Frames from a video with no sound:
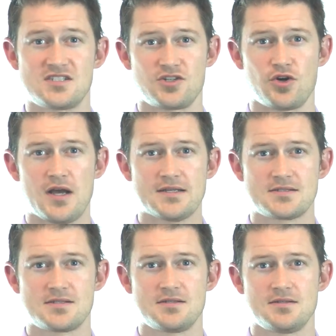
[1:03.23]

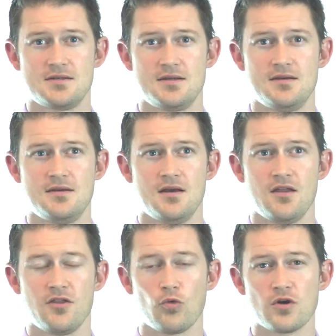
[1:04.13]
distress.
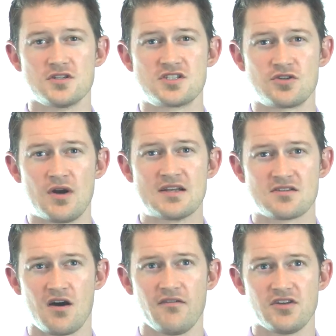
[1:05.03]
The word
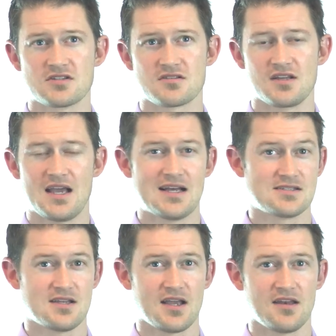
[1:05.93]
stress obviously
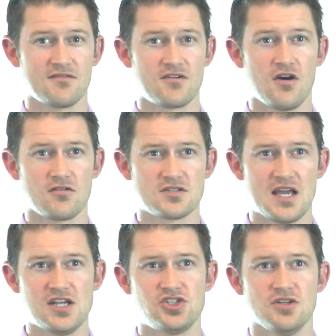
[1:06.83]
has negative
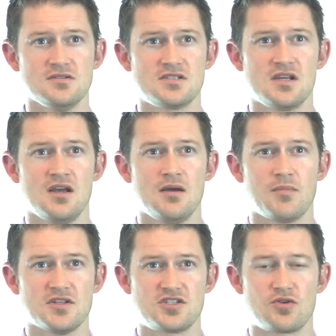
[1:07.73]
connotations,
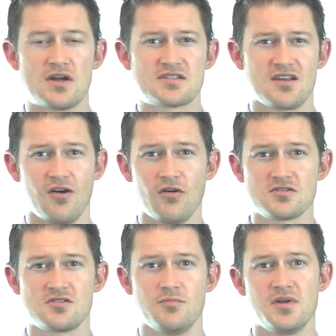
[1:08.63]
but stress can
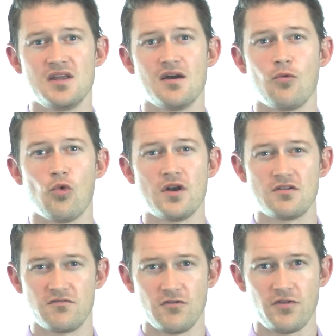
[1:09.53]
also be a
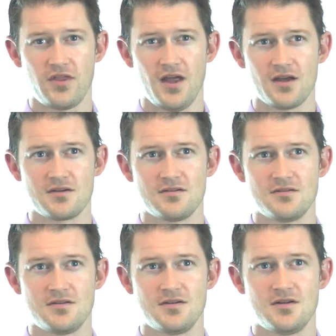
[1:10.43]
wonderful thing.
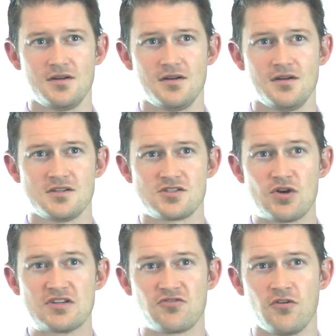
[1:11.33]

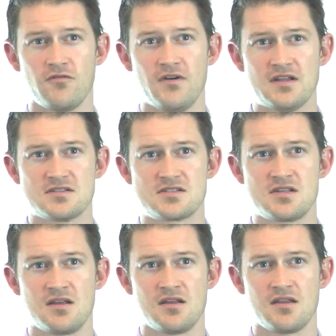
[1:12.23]
Stressful
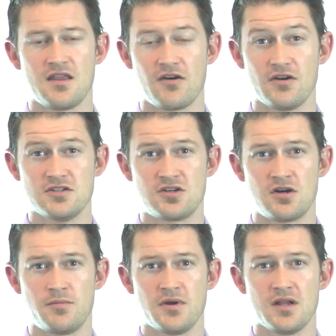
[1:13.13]
events that are
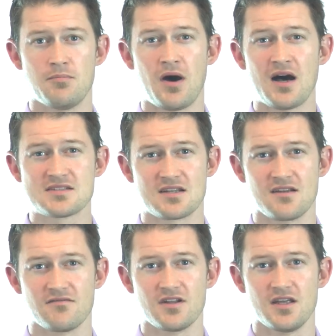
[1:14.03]
interpreted
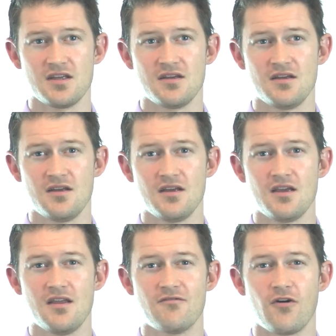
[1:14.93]
positively
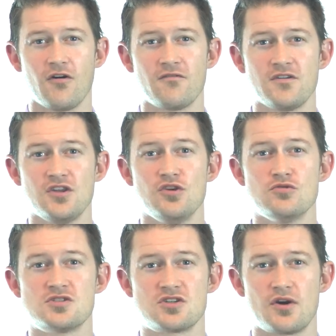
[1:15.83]
involve
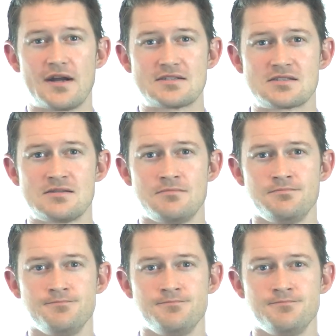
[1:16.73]
eustress.